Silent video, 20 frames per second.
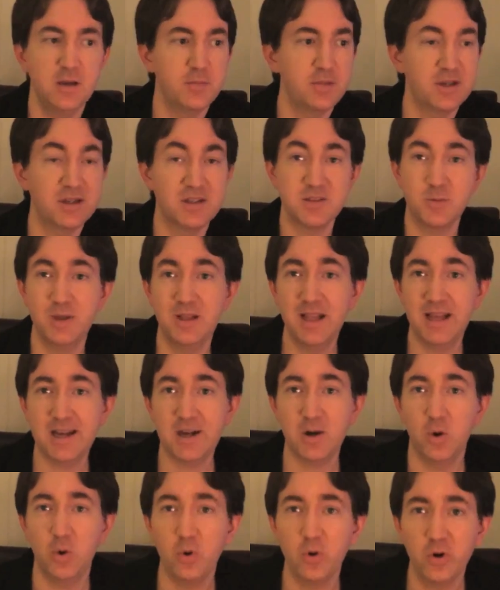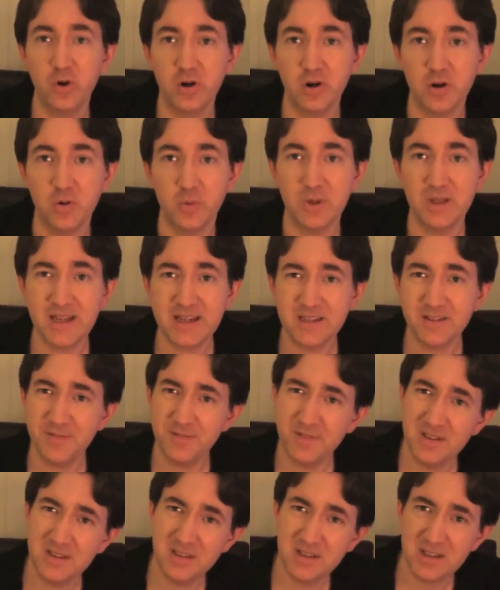Because we like order. We like to
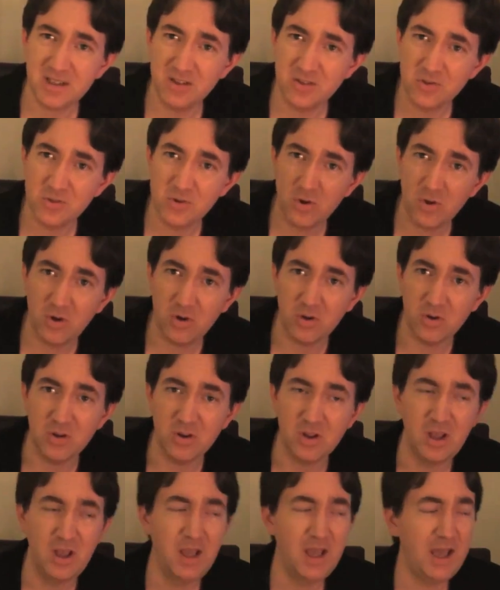feel in control.